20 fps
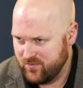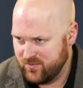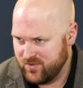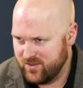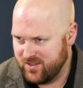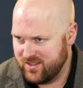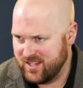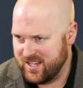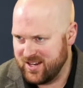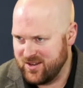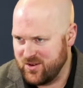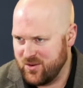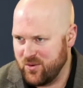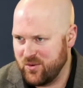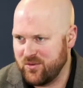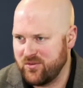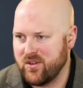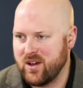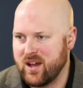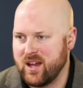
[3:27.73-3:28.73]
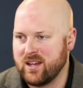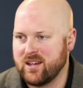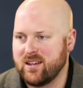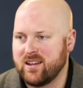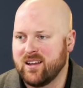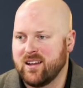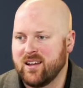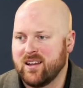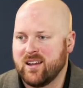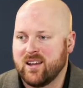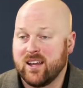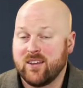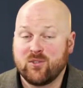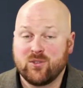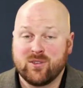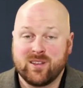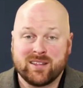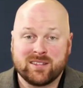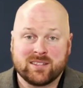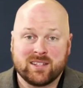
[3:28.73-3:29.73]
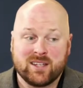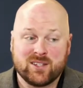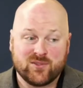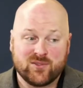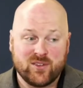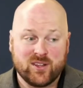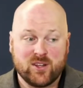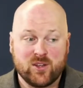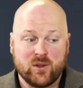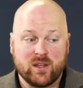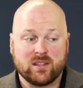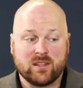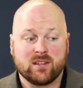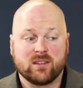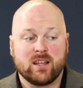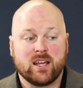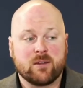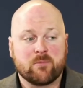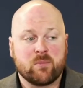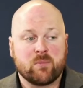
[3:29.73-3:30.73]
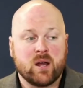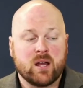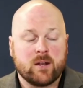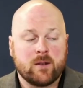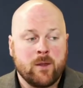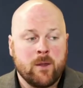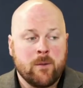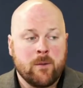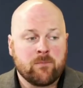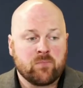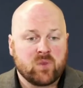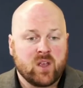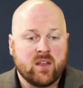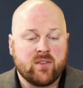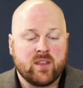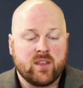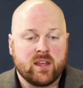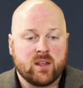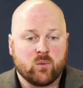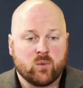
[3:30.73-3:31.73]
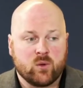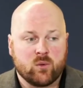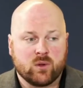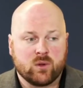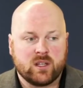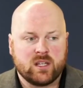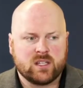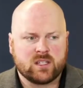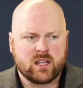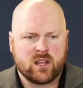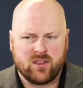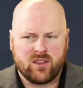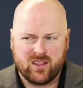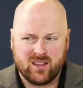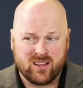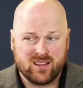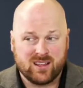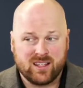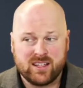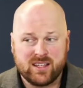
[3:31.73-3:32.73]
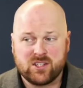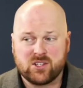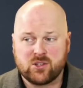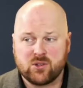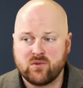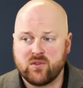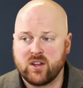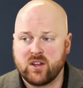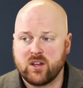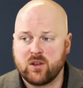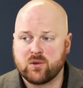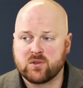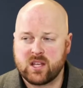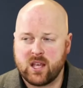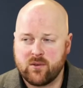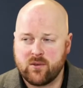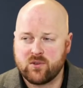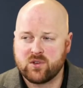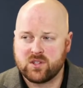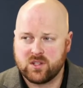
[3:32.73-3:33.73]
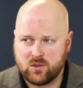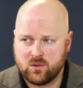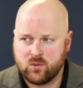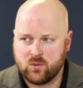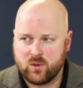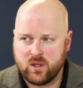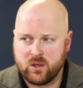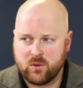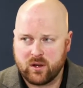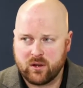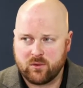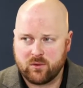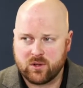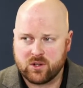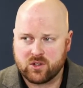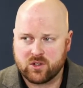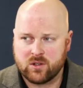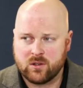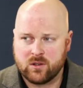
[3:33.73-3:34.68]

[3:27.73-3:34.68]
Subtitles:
to get notified. If you like today's video, hit the like button. And then we release, I think, at least 2 videos every single week, right, Christian?